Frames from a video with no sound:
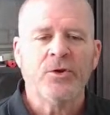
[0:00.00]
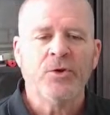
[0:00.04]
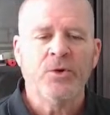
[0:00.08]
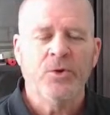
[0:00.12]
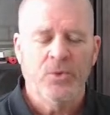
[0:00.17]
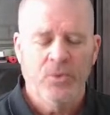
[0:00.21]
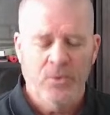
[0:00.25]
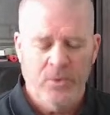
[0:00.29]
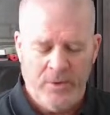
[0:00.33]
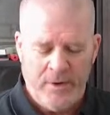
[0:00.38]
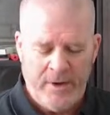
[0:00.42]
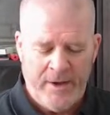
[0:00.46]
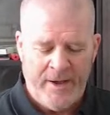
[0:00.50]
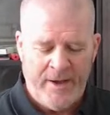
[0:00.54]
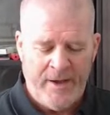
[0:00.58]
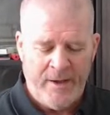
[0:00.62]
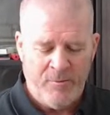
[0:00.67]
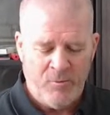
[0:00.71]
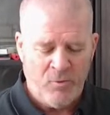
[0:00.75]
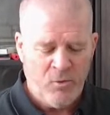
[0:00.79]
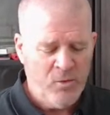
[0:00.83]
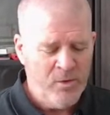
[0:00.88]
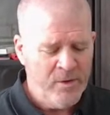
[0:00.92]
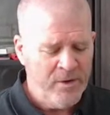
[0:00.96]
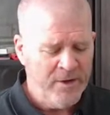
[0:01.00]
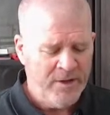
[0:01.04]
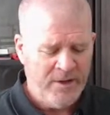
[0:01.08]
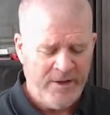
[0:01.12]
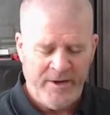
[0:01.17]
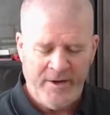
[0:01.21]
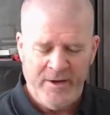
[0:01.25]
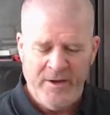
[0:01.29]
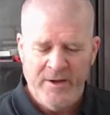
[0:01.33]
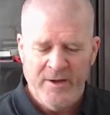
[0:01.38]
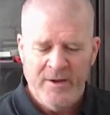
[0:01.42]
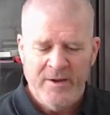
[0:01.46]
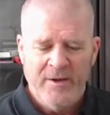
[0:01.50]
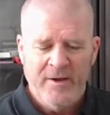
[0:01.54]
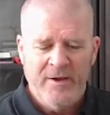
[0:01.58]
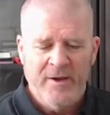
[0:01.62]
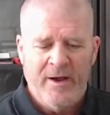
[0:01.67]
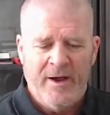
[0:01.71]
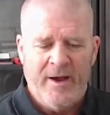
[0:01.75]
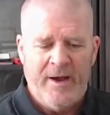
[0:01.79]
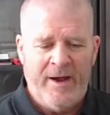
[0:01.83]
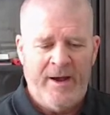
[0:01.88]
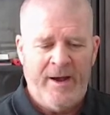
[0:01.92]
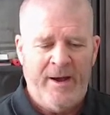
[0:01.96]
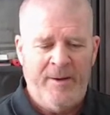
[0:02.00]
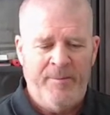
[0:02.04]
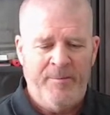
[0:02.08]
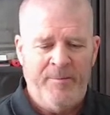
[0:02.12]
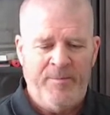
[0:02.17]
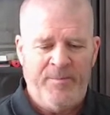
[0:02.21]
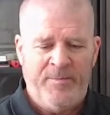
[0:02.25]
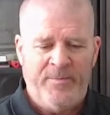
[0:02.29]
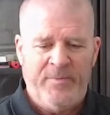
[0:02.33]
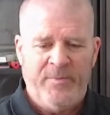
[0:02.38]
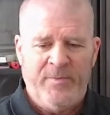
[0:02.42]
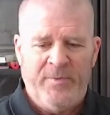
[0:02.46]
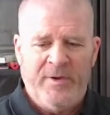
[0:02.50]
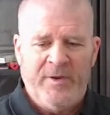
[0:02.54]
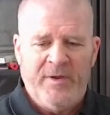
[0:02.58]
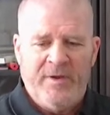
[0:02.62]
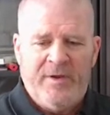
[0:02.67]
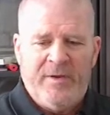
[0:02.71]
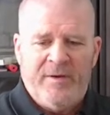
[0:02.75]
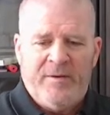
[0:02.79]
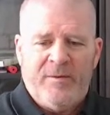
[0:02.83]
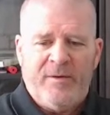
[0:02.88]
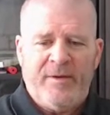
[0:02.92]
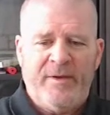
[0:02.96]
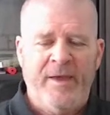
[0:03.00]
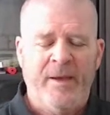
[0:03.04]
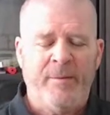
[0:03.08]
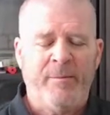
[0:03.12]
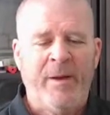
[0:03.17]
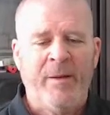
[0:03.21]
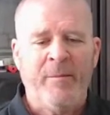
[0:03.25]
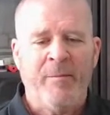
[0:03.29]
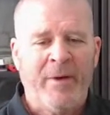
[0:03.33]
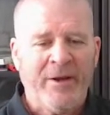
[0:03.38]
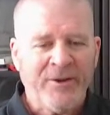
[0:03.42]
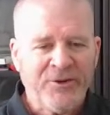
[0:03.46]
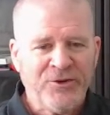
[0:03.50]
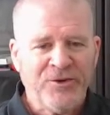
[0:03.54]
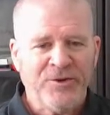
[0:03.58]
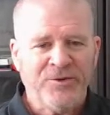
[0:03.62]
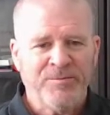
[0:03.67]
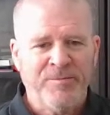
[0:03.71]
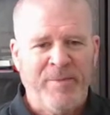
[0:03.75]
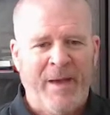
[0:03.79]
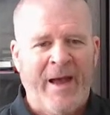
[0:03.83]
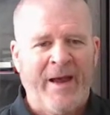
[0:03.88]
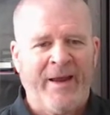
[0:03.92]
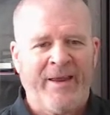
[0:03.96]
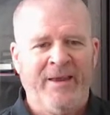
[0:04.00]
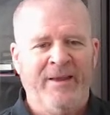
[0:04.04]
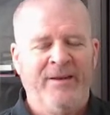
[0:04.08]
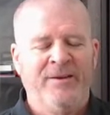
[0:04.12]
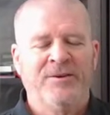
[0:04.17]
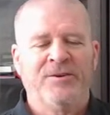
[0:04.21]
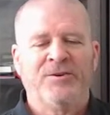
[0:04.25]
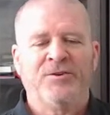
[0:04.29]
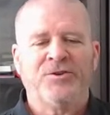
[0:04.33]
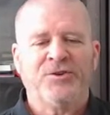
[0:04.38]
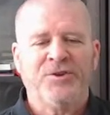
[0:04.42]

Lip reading: really um, get my muscles back in